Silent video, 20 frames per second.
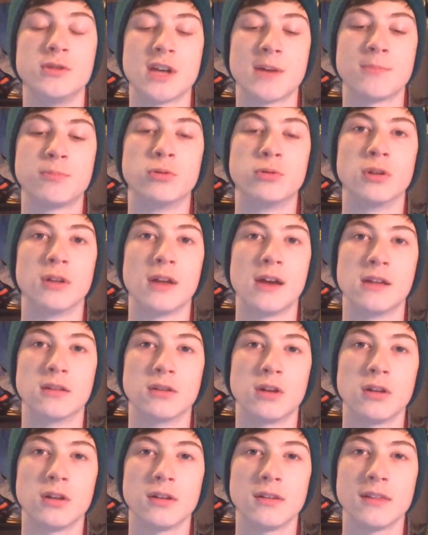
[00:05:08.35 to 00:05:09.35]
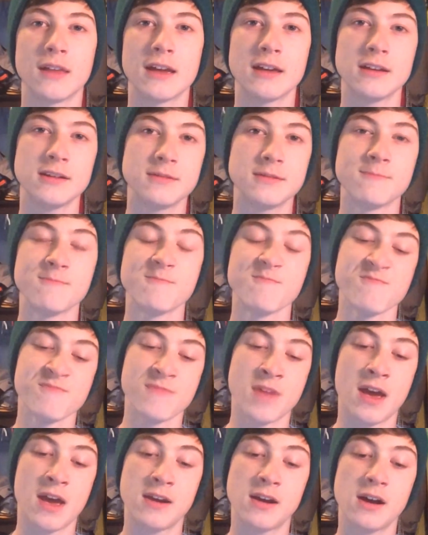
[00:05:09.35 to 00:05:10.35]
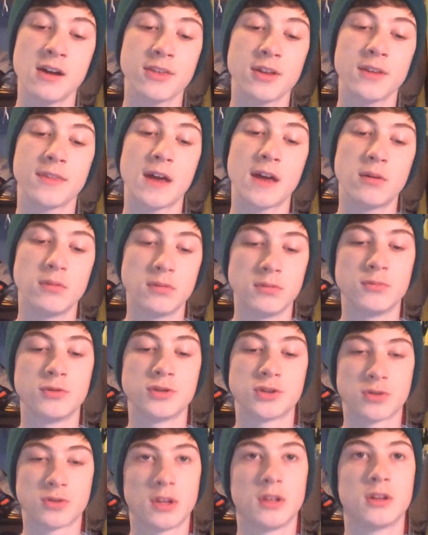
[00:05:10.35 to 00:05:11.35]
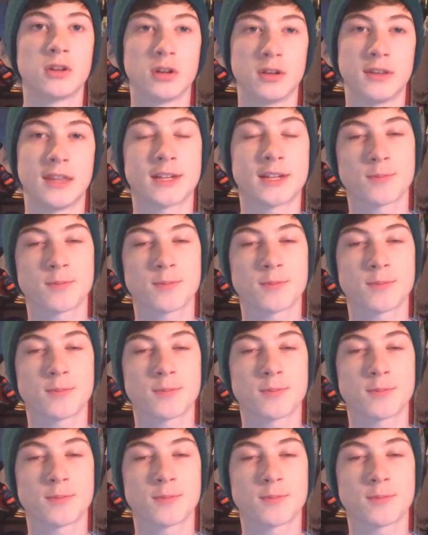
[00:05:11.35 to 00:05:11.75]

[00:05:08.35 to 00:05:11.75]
Deadpool and La La Land, and I thought that one was really good.